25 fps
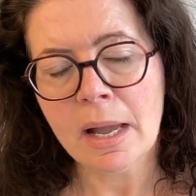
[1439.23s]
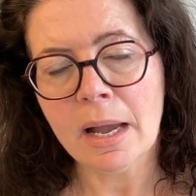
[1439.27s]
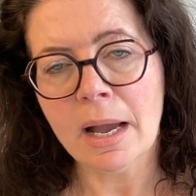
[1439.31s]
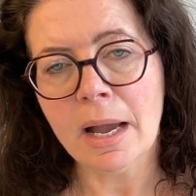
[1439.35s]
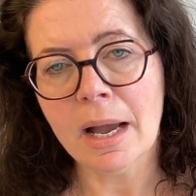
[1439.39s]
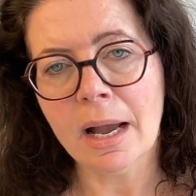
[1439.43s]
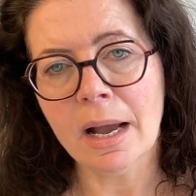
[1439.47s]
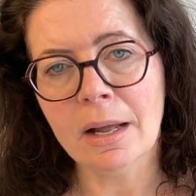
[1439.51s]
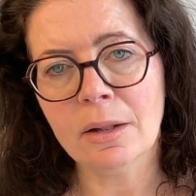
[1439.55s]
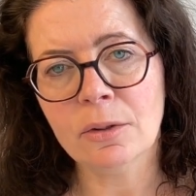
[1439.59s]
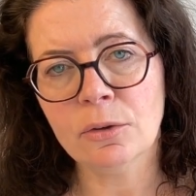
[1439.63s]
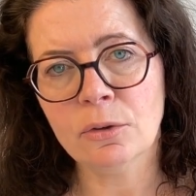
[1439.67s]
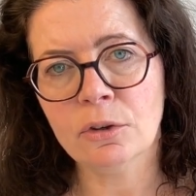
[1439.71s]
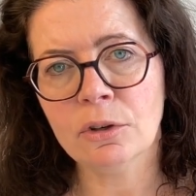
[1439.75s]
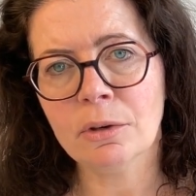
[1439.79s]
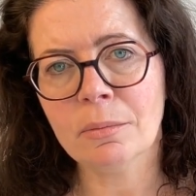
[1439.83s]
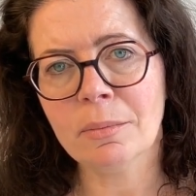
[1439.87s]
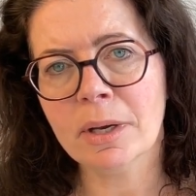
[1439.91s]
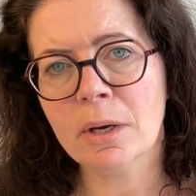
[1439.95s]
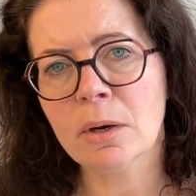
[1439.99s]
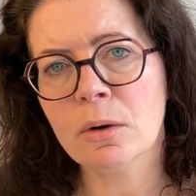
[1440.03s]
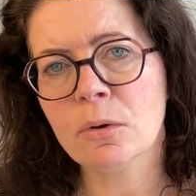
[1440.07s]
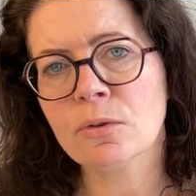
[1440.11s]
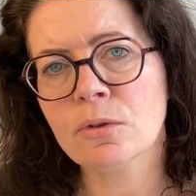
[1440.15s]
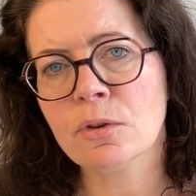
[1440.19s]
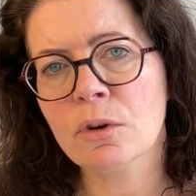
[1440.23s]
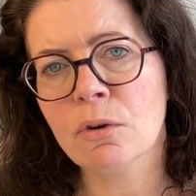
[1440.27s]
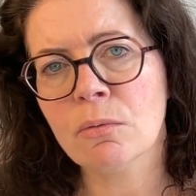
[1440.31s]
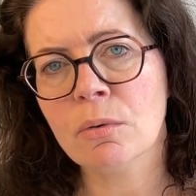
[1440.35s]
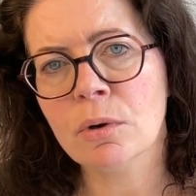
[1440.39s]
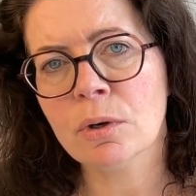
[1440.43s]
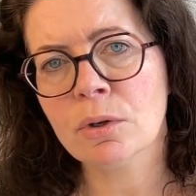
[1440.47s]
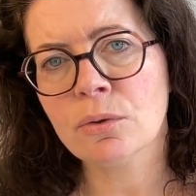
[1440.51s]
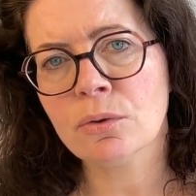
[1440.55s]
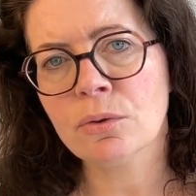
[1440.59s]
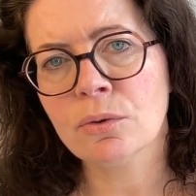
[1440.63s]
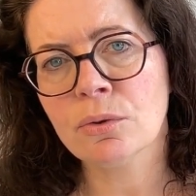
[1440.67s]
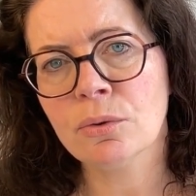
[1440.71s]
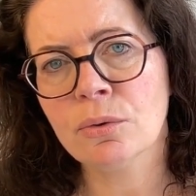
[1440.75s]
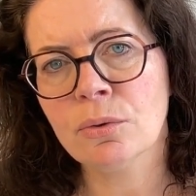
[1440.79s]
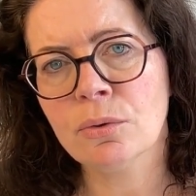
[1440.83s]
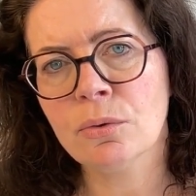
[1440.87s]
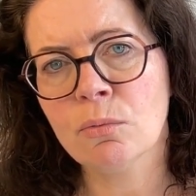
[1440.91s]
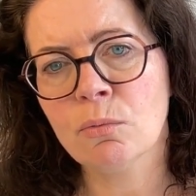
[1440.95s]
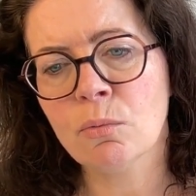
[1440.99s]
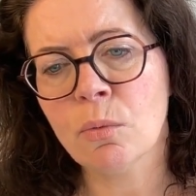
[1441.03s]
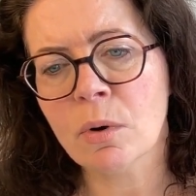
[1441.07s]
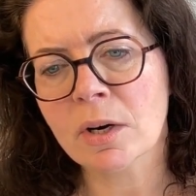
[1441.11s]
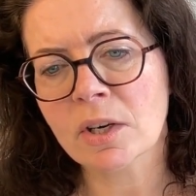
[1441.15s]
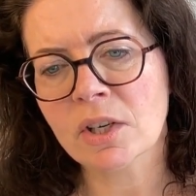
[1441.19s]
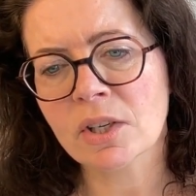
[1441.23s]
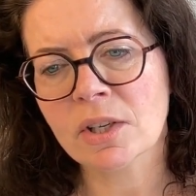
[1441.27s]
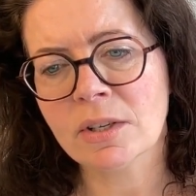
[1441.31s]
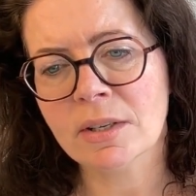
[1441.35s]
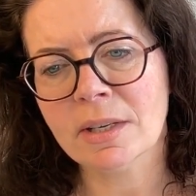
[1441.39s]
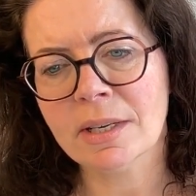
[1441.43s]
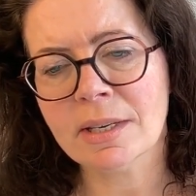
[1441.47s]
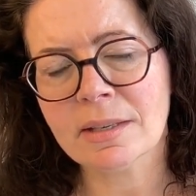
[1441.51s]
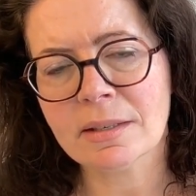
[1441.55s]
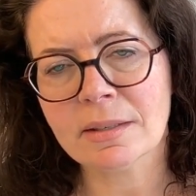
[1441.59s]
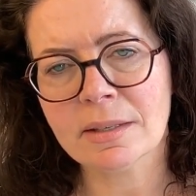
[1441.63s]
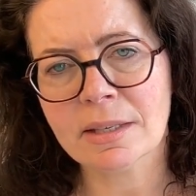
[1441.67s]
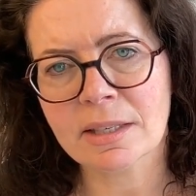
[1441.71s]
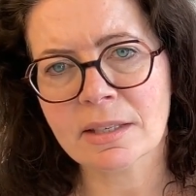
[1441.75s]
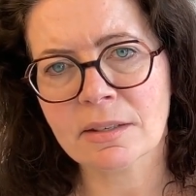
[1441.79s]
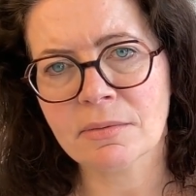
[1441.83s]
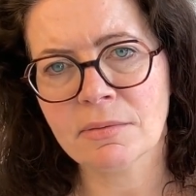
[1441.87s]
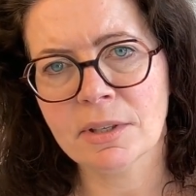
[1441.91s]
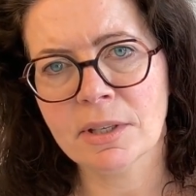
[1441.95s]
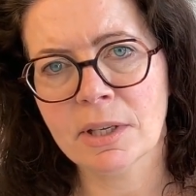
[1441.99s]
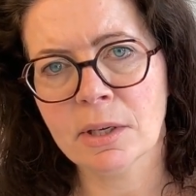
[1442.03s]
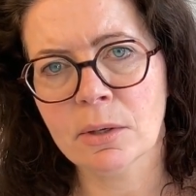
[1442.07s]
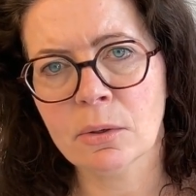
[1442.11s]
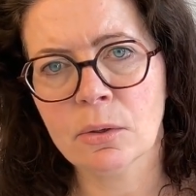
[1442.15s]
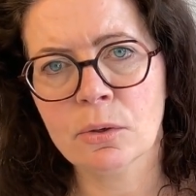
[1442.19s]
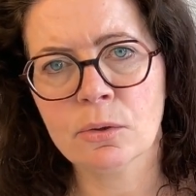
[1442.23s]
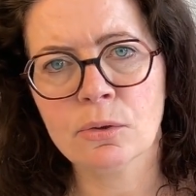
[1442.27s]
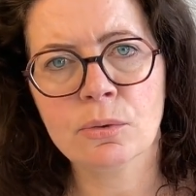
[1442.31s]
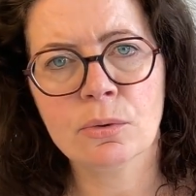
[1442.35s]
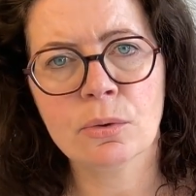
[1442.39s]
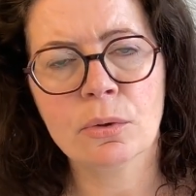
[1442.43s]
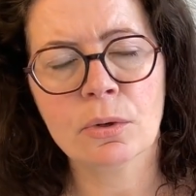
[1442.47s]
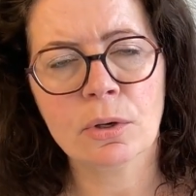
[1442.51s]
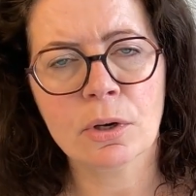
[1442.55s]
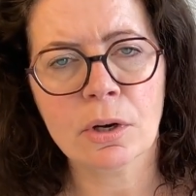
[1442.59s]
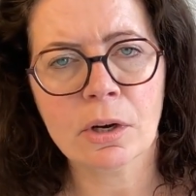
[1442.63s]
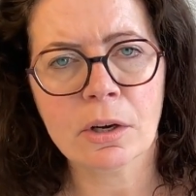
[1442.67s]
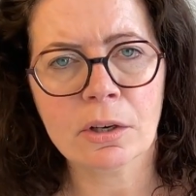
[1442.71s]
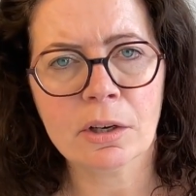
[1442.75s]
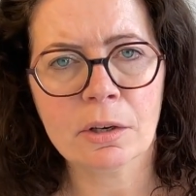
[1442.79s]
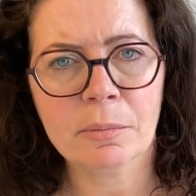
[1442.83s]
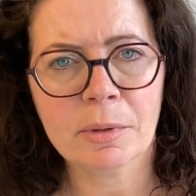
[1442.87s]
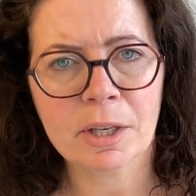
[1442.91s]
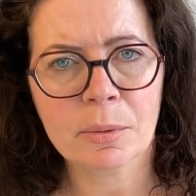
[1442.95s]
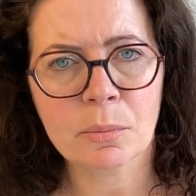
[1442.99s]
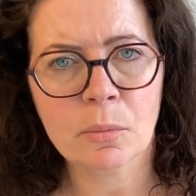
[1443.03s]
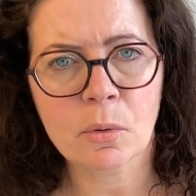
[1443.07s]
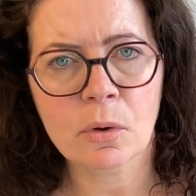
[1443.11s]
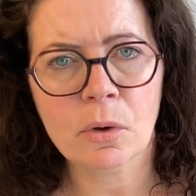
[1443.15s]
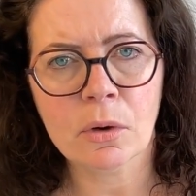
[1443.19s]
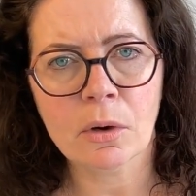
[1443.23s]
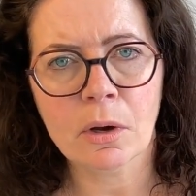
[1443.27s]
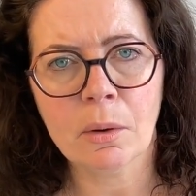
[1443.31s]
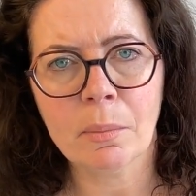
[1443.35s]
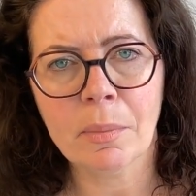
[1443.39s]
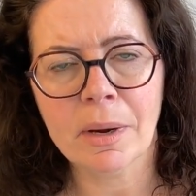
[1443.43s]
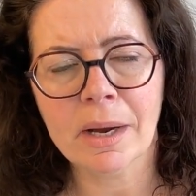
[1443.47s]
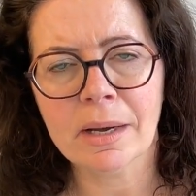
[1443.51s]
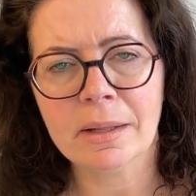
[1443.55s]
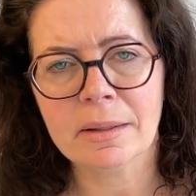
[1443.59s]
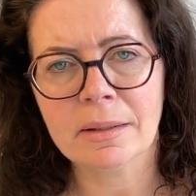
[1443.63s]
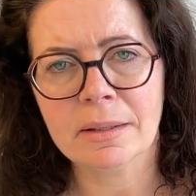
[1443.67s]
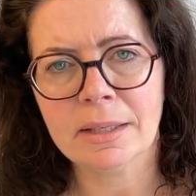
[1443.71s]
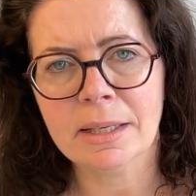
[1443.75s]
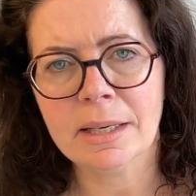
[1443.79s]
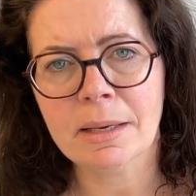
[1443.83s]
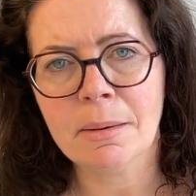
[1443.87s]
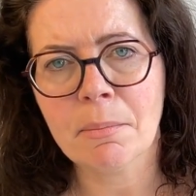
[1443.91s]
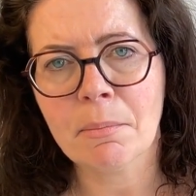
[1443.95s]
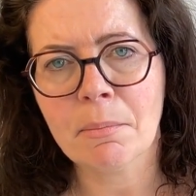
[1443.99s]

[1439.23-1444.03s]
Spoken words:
And you may also want to watch this next video to learn a bit more about the